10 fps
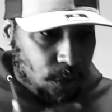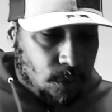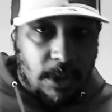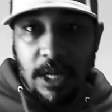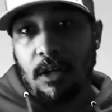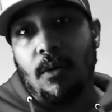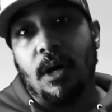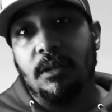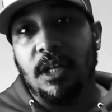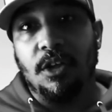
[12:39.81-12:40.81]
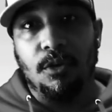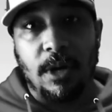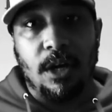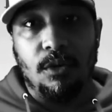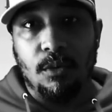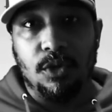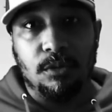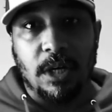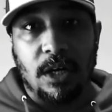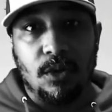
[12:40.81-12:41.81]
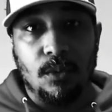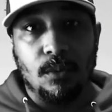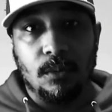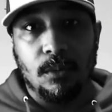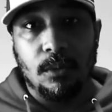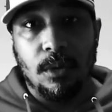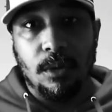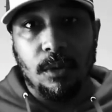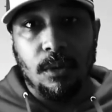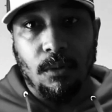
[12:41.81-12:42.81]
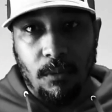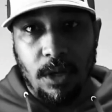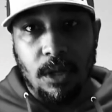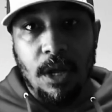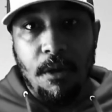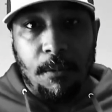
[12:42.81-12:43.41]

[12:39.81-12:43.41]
you got to go out there and you got to do what you got to do, right?